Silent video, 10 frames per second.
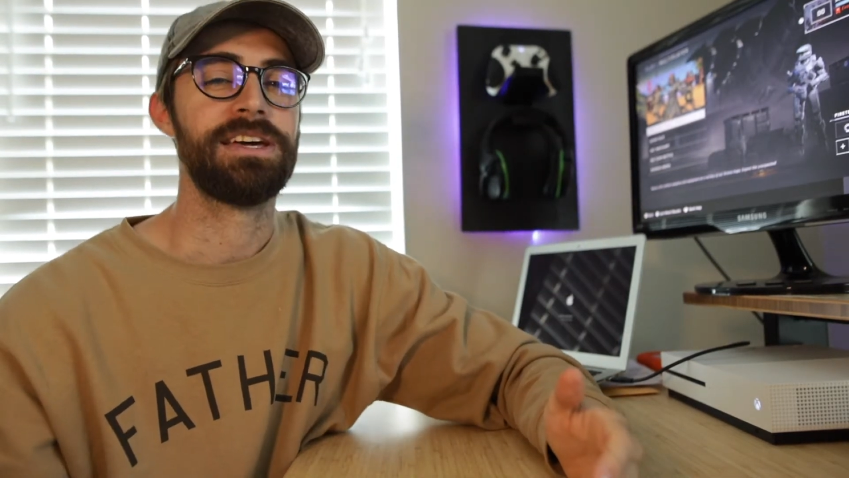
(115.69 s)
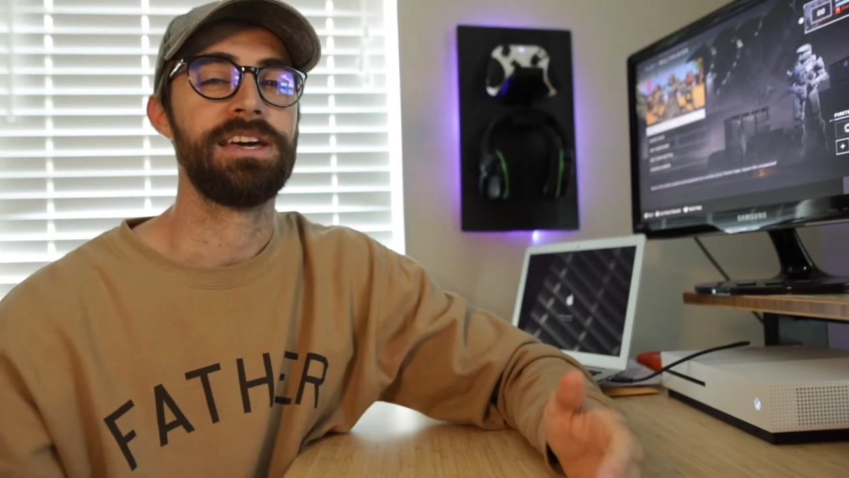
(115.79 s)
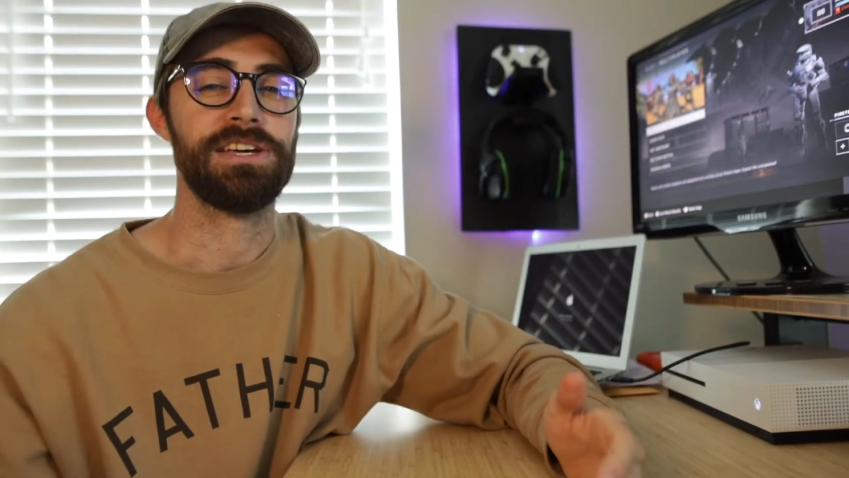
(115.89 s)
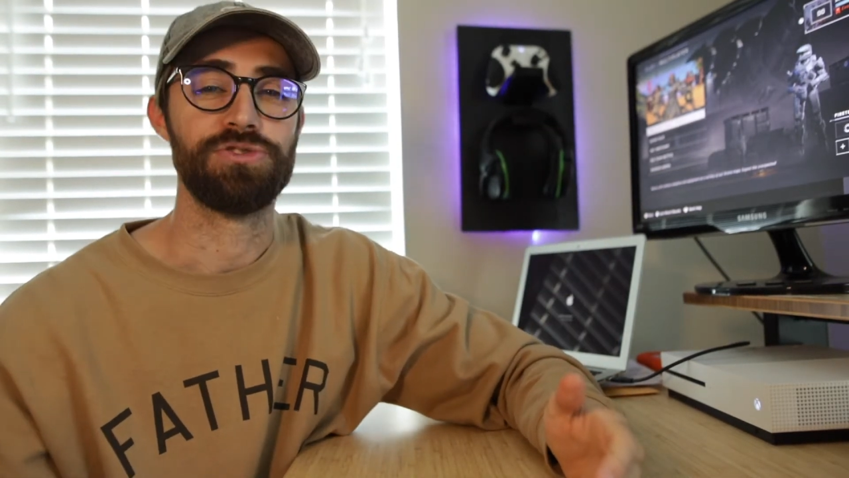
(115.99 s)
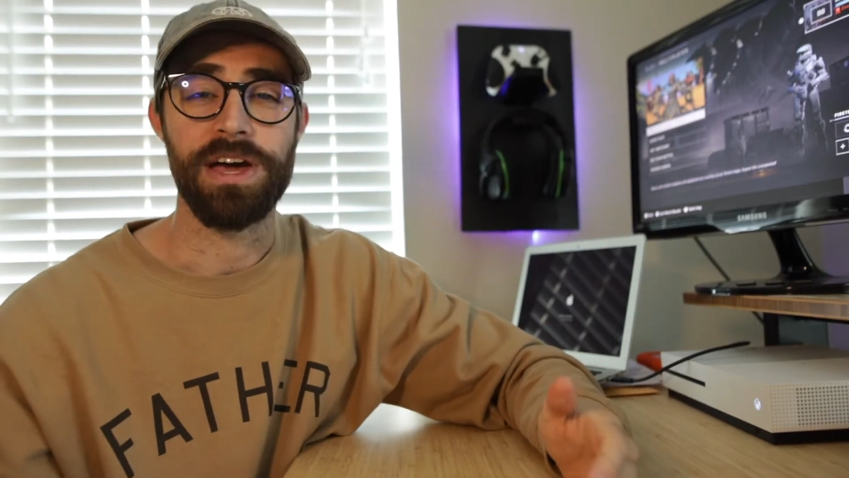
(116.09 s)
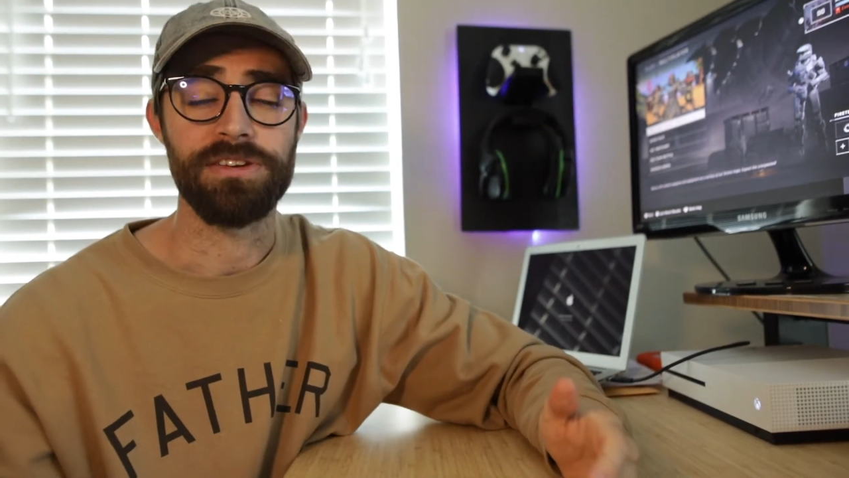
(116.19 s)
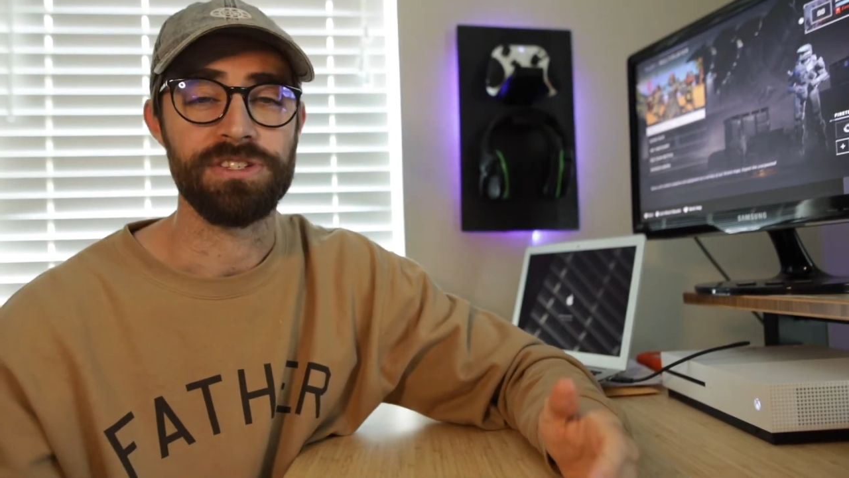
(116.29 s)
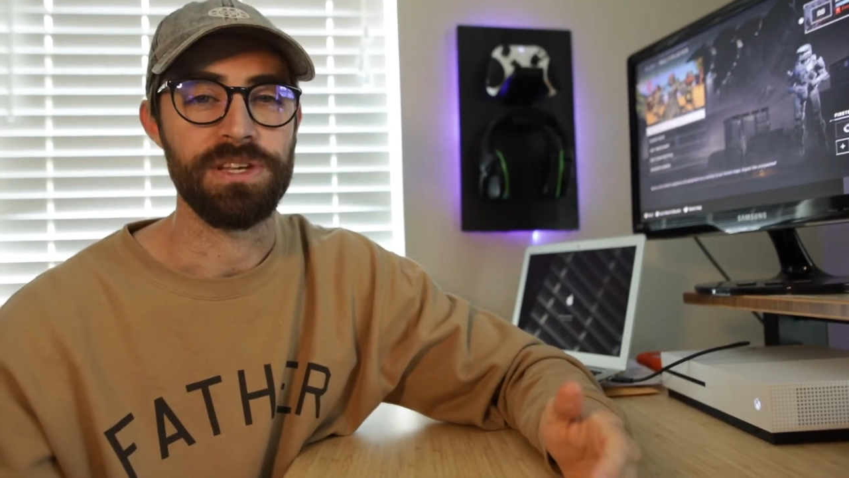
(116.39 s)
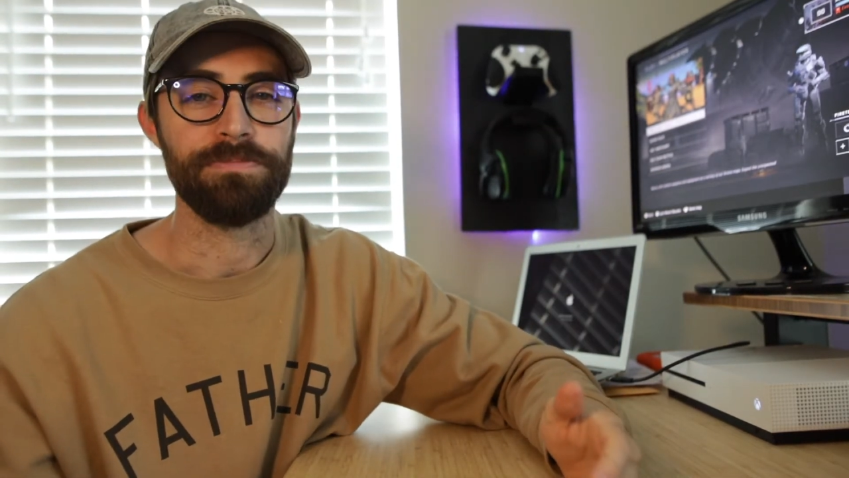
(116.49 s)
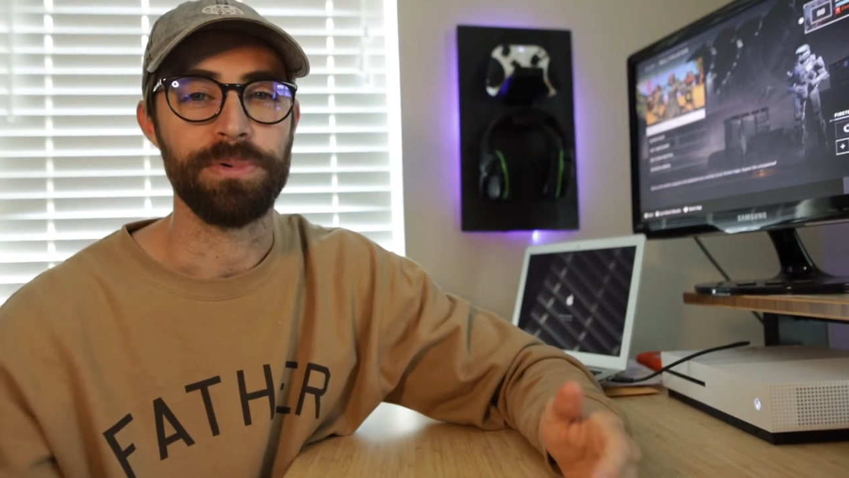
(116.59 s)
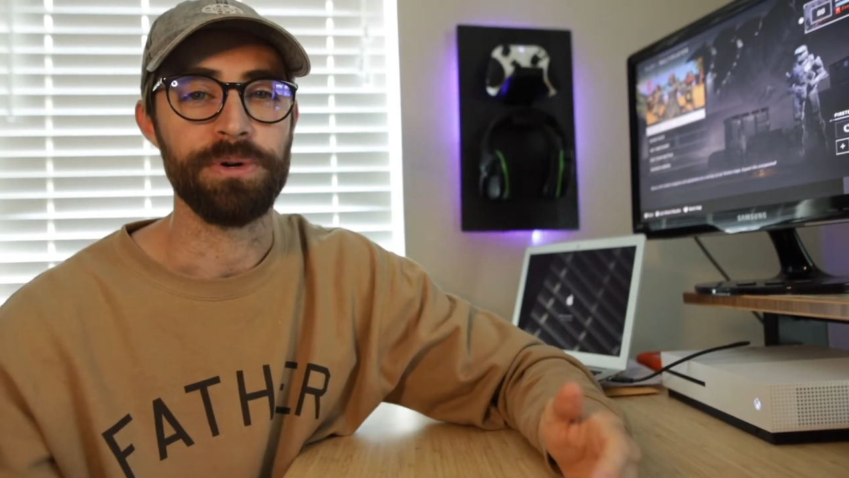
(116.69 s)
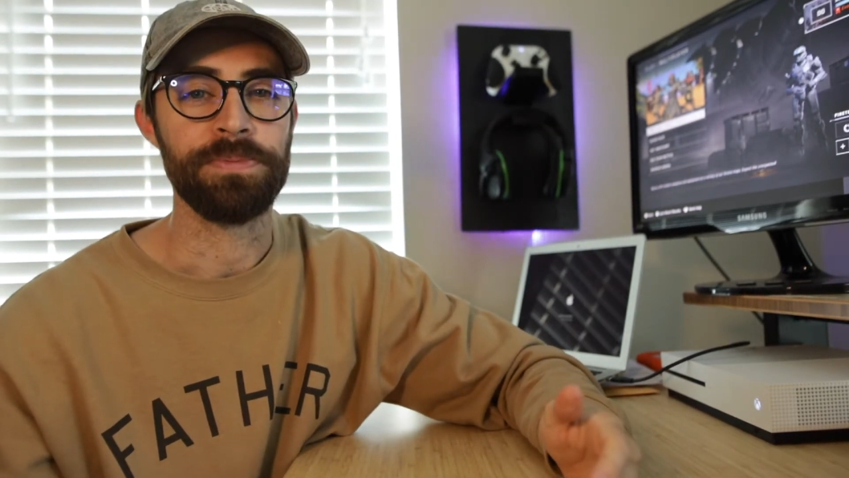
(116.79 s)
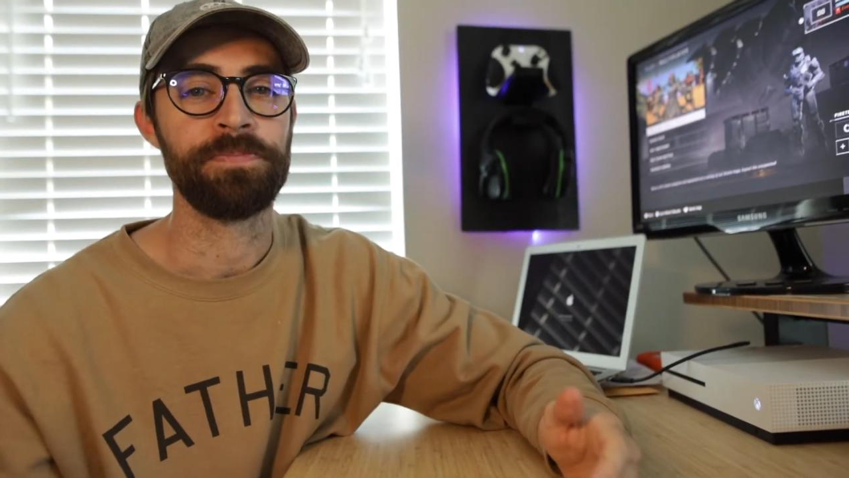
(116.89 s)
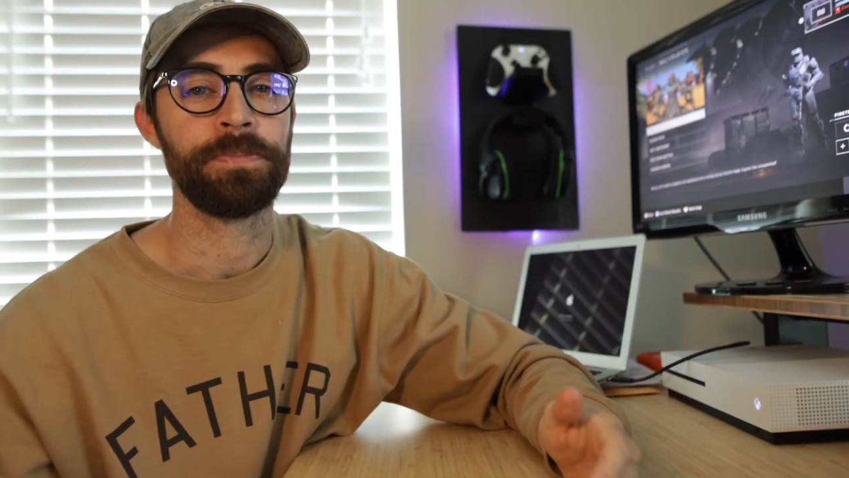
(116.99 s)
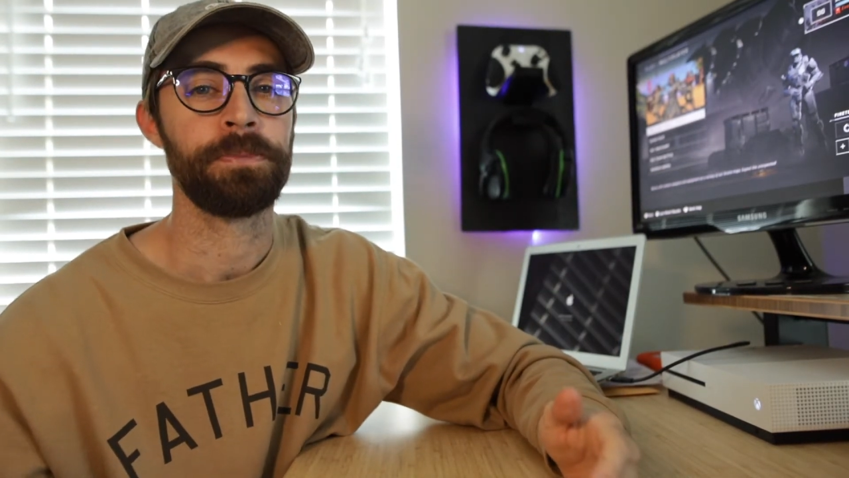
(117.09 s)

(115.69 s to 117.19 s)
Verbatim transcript: is rather simple.